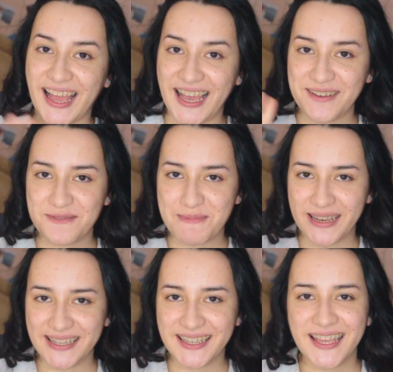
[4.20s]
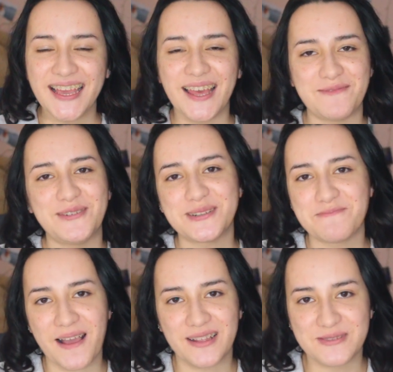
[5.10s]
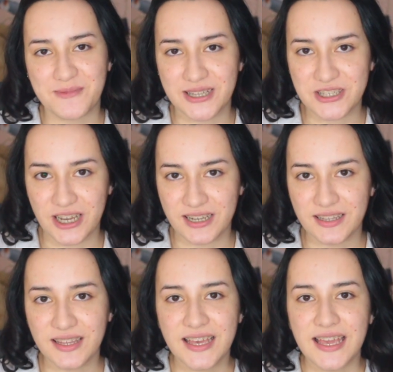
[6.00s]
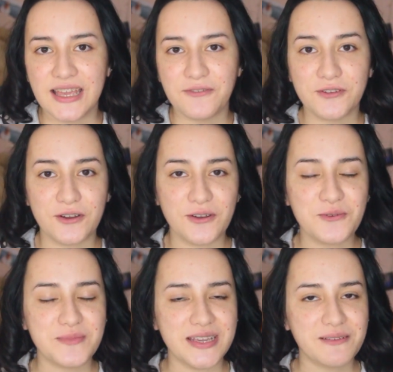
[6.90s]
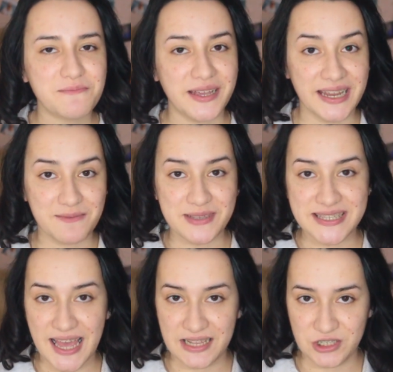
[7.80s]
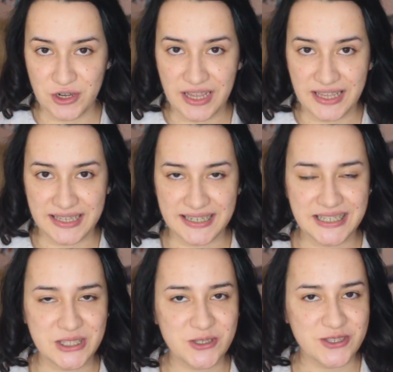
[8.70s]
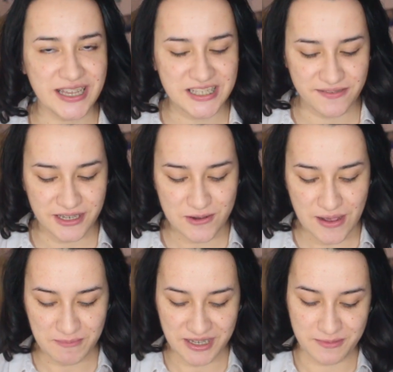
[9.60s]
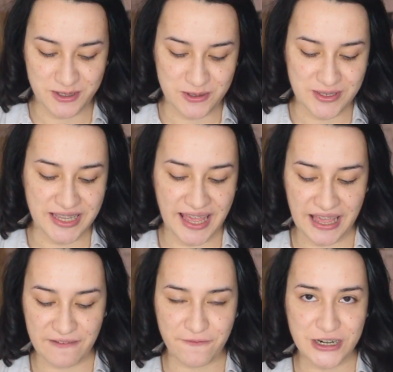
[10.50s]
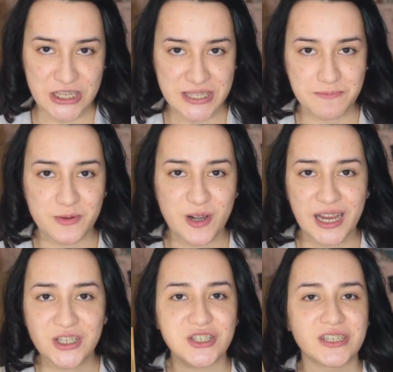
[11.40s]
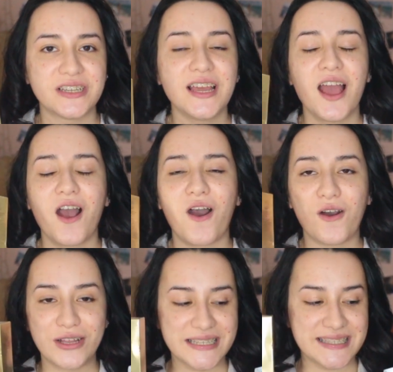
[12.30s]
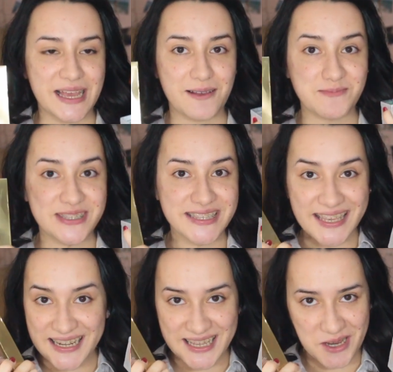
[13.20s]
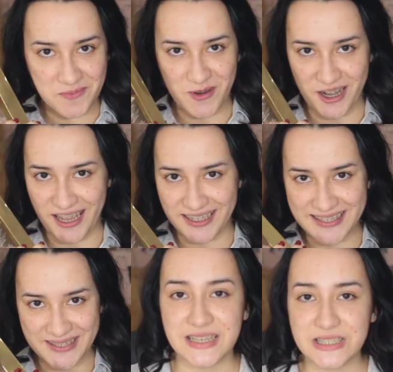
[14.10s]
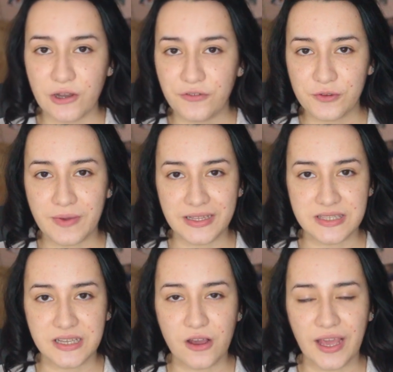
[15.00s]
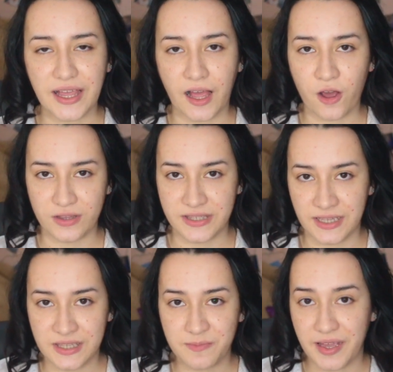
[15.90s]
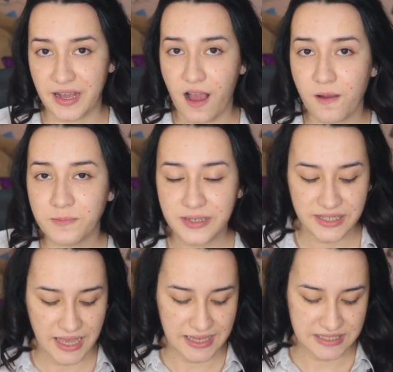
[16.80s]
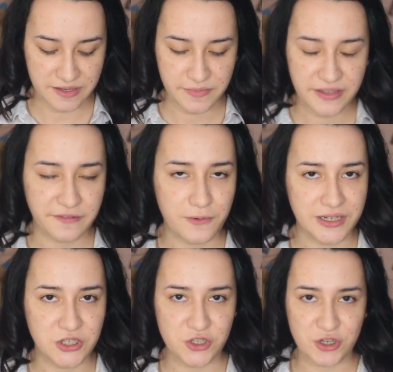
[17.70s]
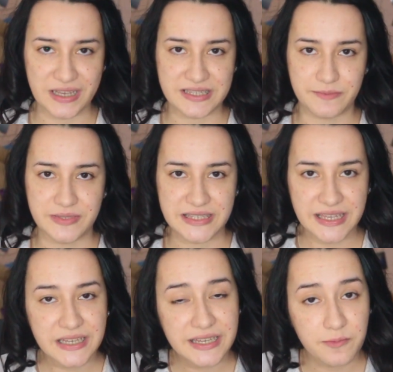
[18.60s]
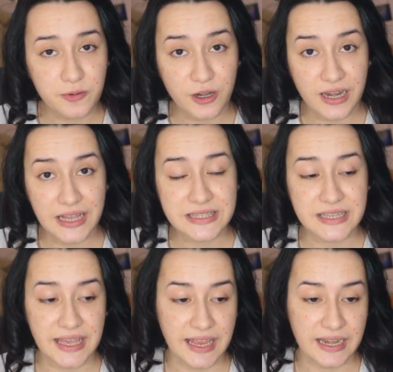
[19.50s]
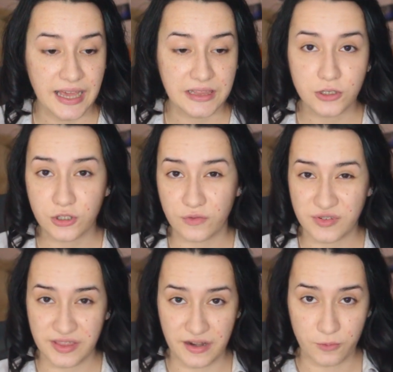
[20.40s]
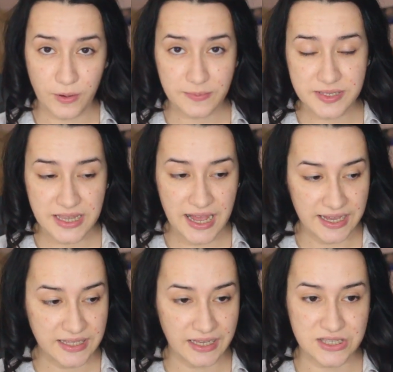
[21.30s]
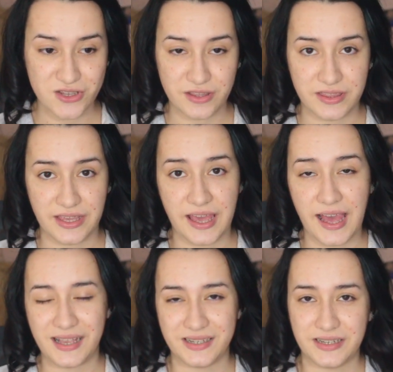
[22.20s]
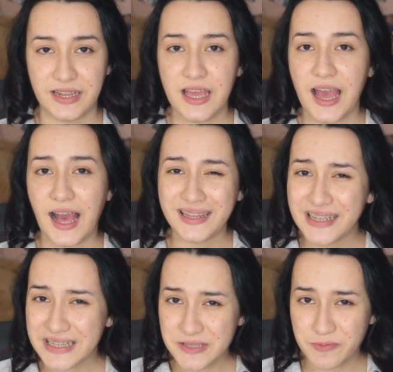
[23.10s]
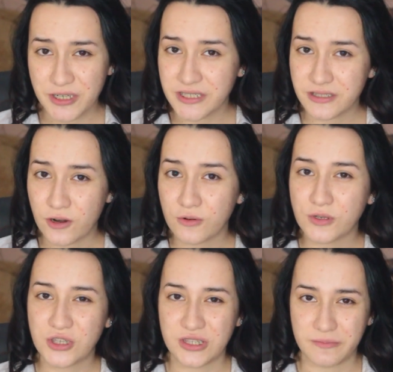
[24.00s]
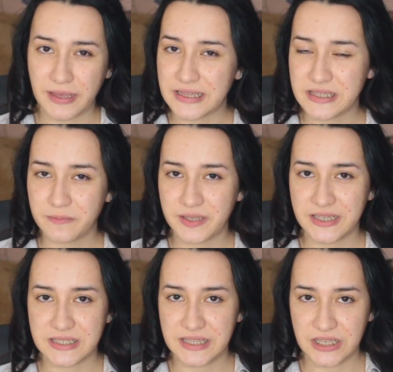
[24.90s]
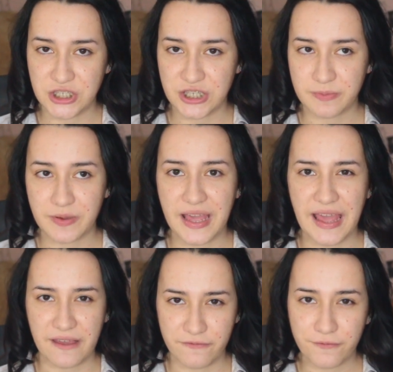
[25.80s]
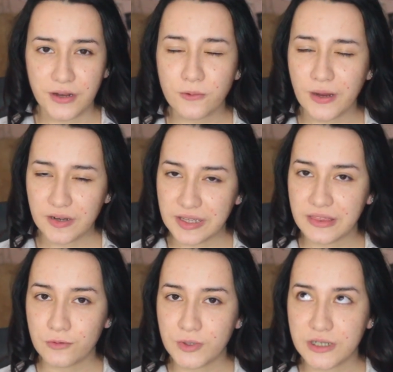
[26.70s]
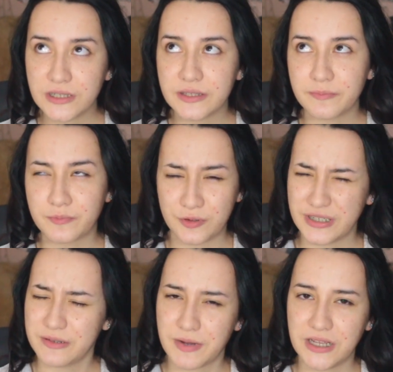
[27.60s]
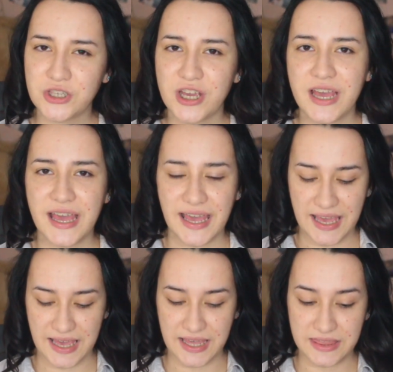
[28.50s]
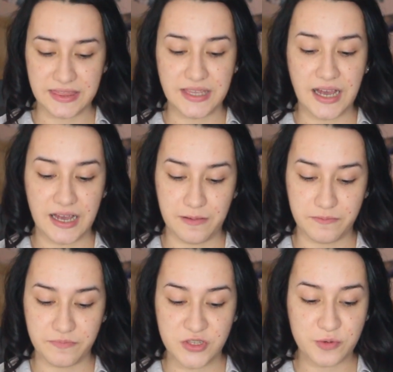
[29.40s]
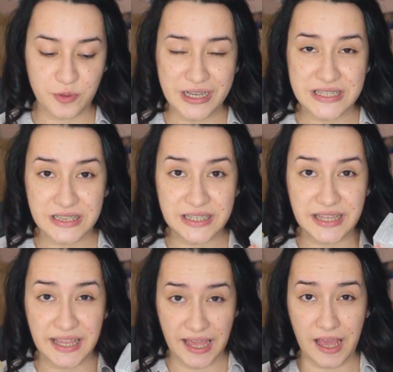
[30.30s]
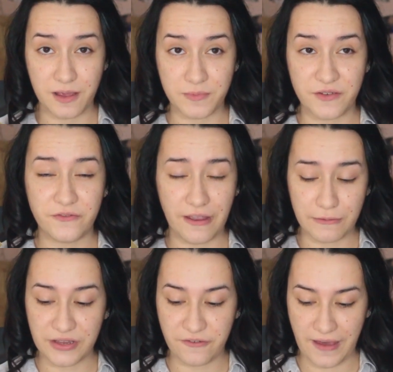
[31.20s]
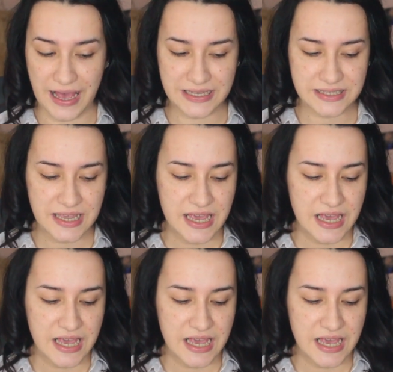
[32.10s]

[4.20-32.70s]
Hi everybody and welcome back to my channel. If you don't know me, my name is Andra, and in today's video I'm going to be doing a first impression on some skincare products. So a few months ago I got contacted by a company asking me if I wanted to try some skincare products, and I looked over their website. I saw that they had an Aliexpress store, which is amazing because they ship everywhere in the world pretty much, and surprisingly they came very fast.